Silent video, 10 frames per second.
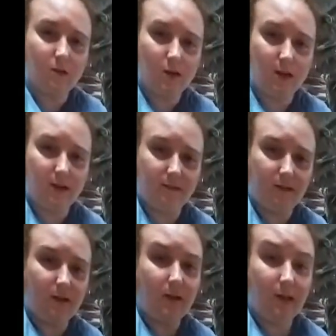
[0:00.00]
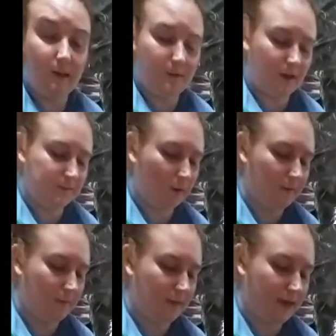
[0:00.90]
uneven, it becomes
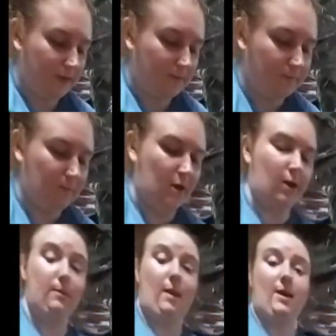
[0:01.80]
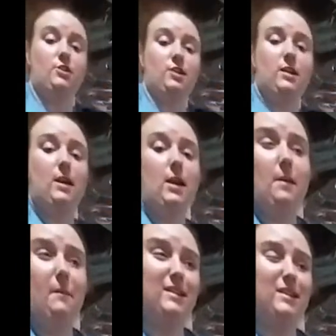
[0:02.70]
problematic. Actually,
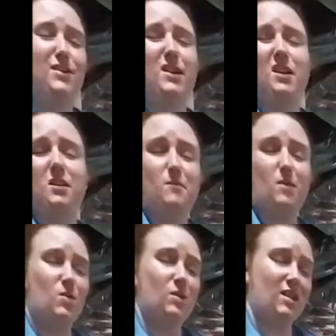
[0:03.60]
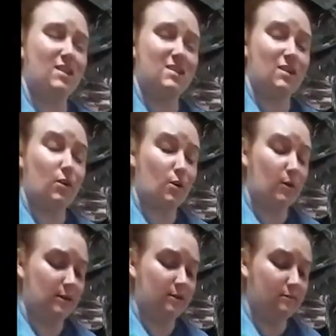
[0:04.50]
bacteria and mold and things can grow
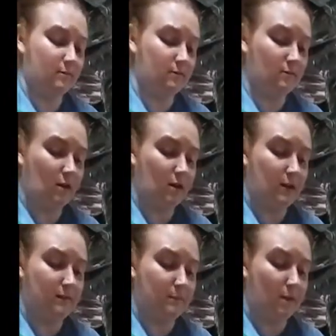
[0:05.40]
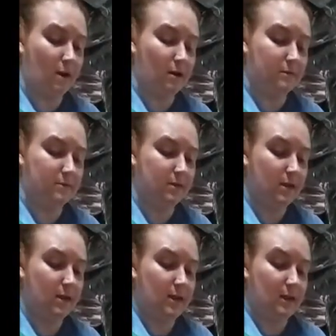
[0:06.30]
in uneven bottoms
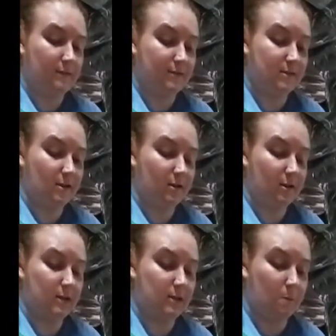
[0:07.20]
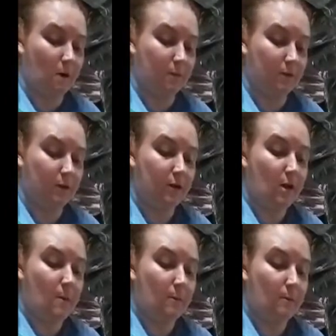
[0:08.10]
if it's not glazed properly.
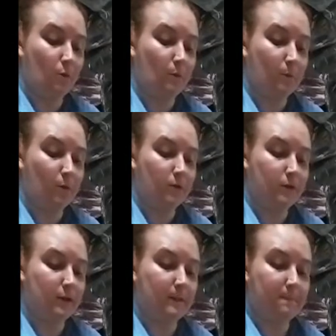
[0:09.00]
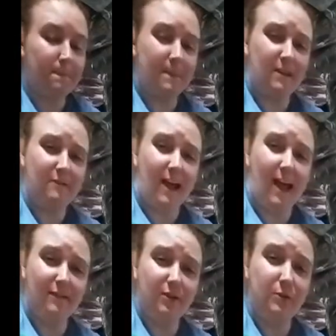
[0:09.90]
But more importantly, if I
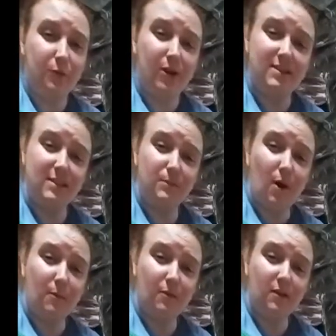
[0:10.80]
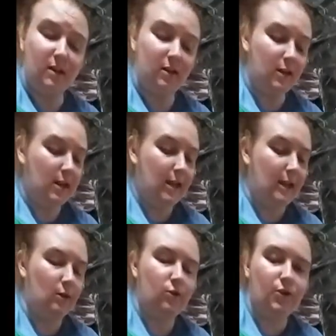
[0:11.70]
haven't compressed it properly,
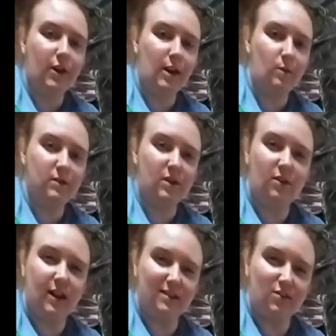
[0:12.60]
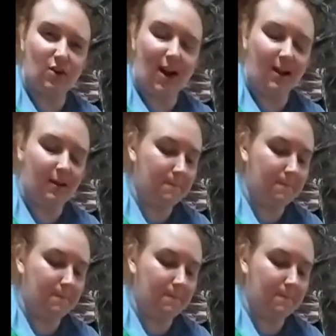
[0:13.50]
it'll create what's called an S-crack,